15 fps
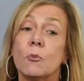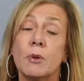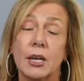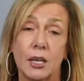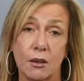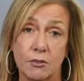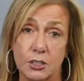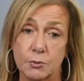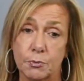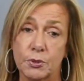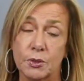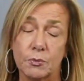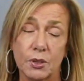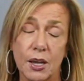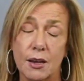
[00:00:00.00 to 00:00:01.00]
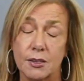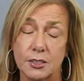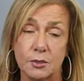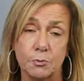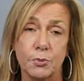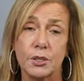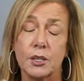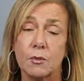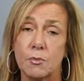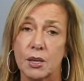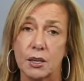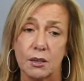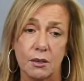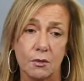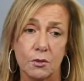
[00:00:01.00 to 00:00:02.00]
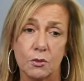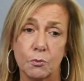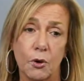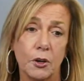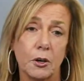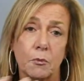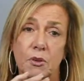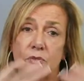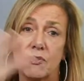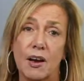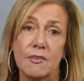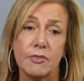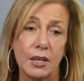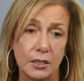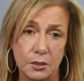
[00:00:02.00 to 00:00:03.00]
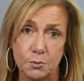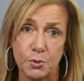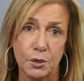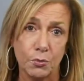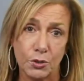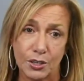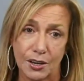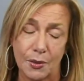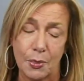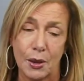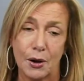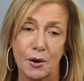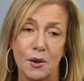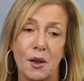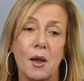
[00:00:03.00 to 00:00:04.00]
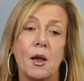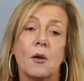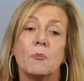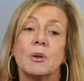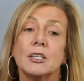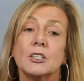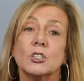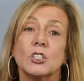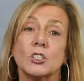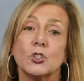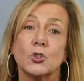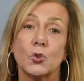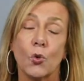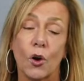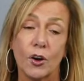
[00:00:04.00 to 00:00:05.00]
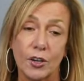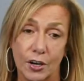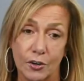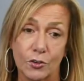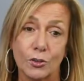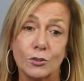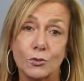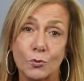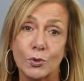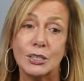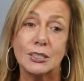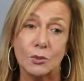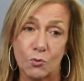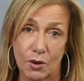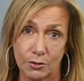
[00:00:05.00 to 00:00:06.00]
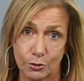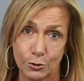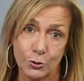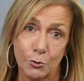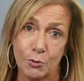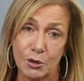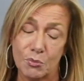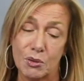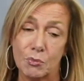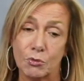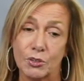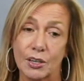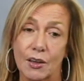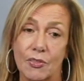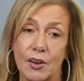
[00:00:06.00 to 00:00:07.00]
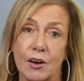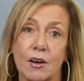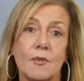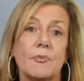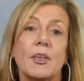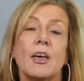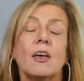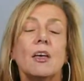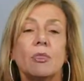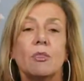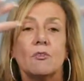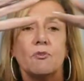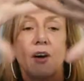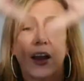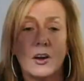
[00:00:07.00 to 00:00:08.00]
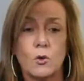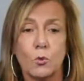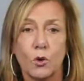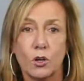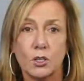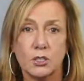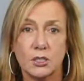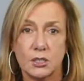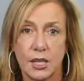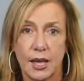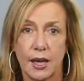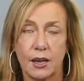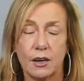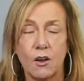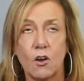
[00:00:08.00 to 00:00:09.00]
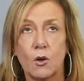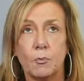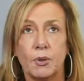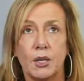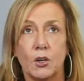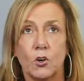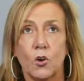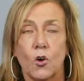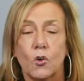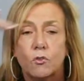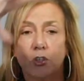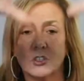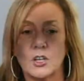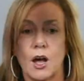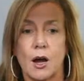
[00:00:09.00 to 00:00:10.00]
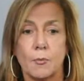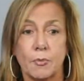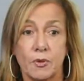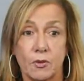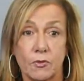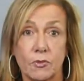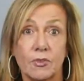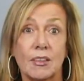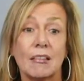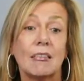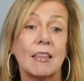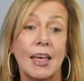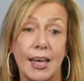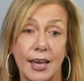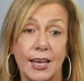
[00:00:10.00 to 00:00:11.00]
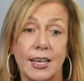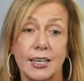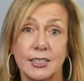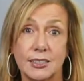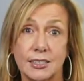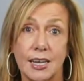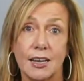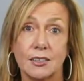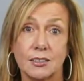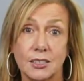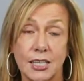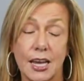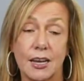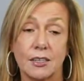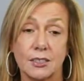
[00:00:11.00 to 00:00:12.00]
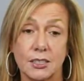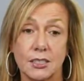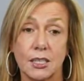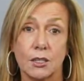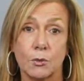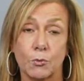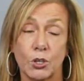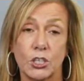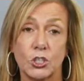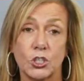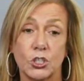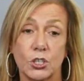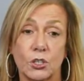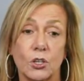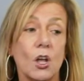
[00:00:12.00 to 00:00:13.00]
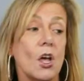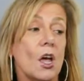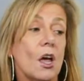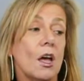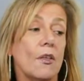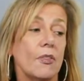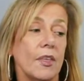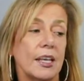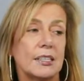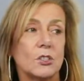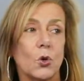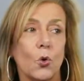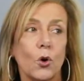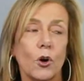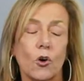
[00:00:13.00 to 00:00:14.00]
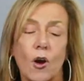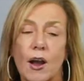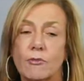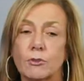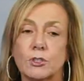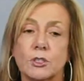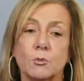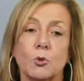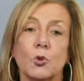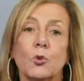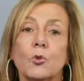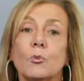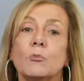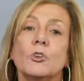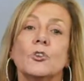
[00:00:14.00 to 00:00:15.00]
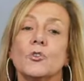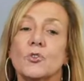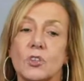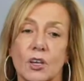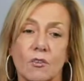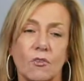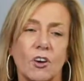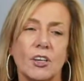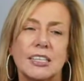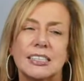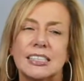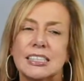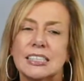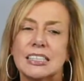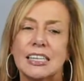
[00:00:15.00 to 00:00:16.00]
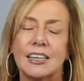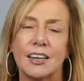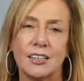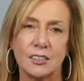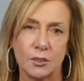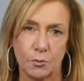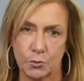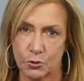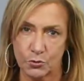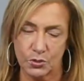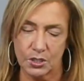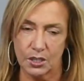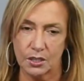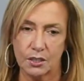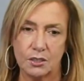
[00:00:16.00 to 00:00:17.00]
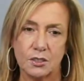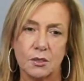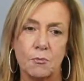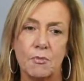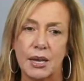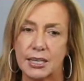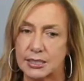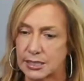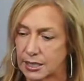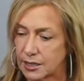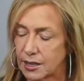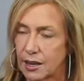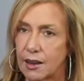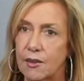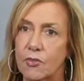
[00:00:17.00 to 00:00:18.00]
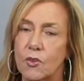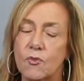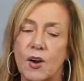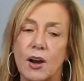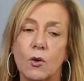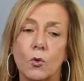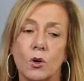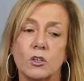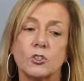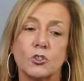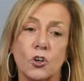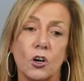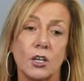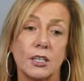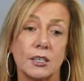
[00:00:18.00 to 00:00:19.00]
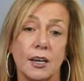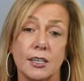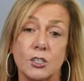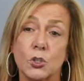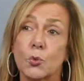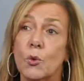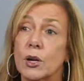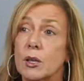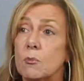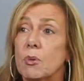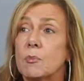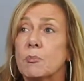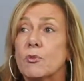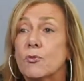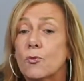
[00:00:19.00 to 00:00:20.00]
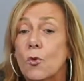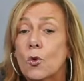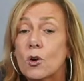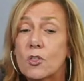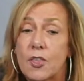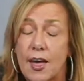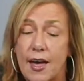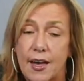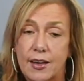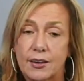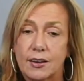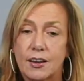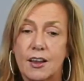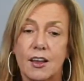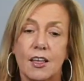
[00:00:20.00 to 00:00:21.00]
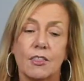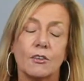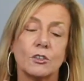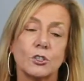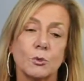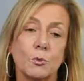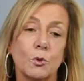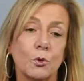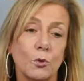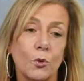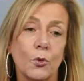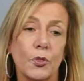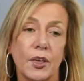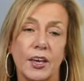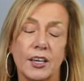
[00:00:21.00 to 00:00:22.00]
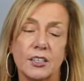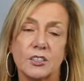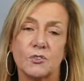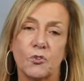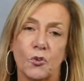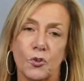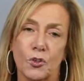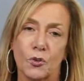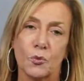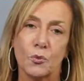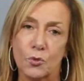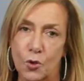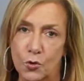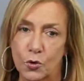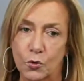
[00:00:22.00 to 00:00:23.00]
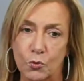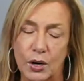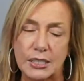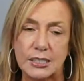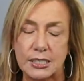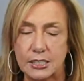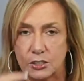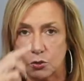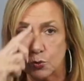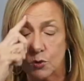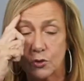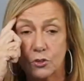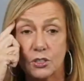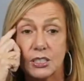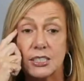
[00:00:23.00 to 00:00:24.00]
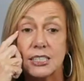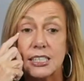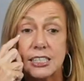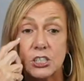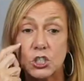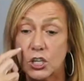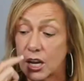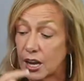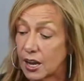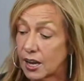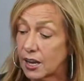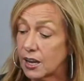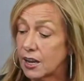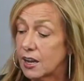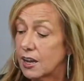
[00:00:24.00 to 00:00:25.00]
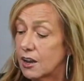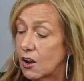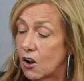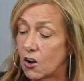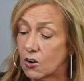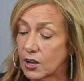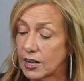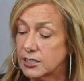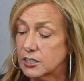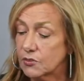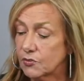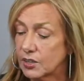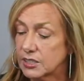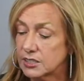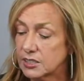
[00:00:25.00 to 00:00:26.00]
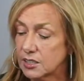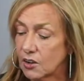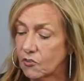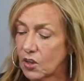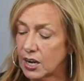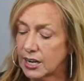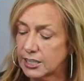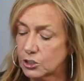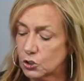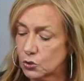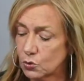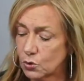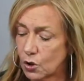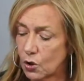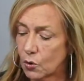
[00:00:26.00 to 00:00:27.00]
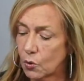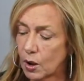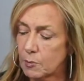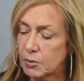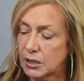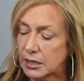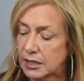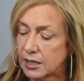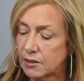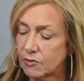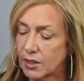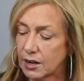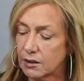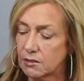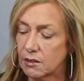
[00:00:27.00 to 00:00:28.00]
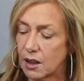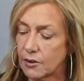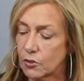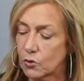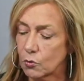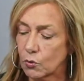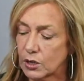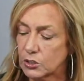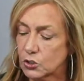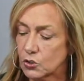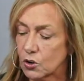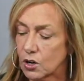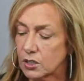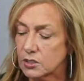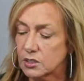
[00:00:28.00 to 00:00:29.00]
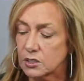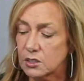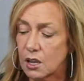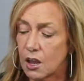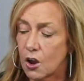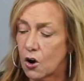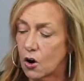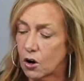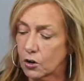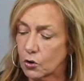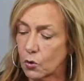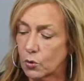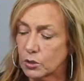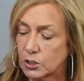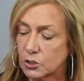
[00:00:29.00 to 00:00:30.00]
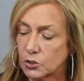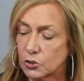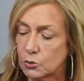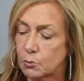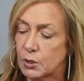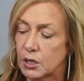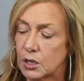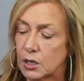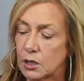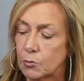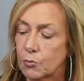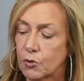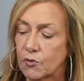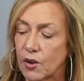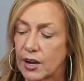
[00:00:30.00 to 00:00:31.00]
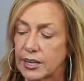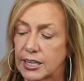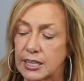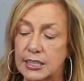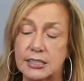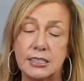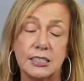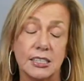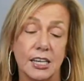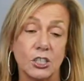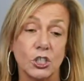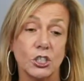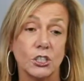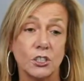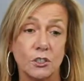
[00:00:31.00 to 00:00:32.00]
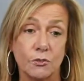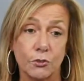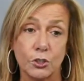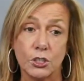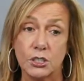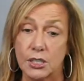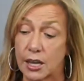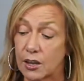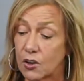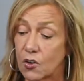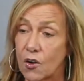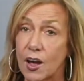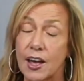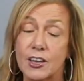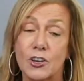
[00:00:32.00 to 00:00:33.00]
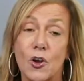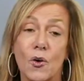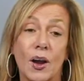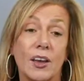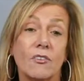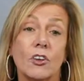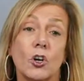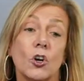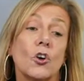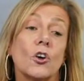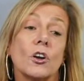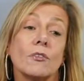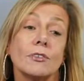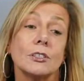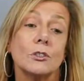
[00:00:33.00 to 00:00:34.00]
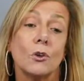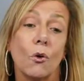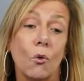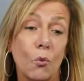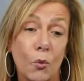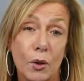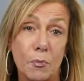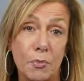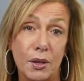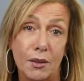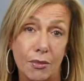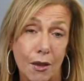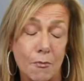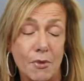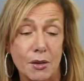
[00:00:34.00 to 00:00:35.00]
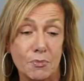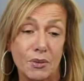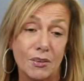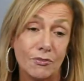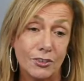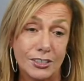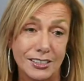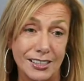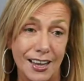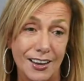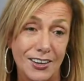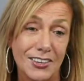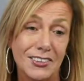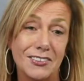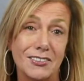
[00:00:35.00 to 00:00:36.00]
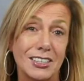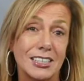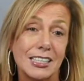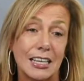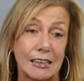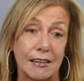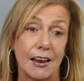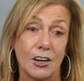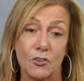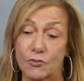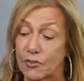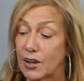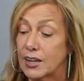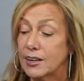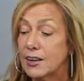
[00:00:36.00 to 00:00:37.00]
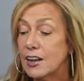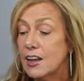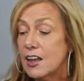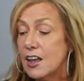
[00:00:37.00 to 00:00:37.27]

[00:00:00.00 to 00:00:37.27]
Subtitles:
many of us. Guys, believe me, it's probably going to be 5,000 people down there, but it's extraordinary. There's a reason why there's so many people down there. The fireworks that appear over top of the lake in downtown Celebration, it's choreographed with some cool music, very Disney-esque music. It's amazing. And the fireworks start at 9:20. But before that, there's some cool things for the local residents where there's a DJ, all kinds of fun stuff. And I do know, I believe that a lot of the restaurants are going to be providing concessions for sale. I know I even heard of a Dole Whip that might be for sale, which is kind of fun.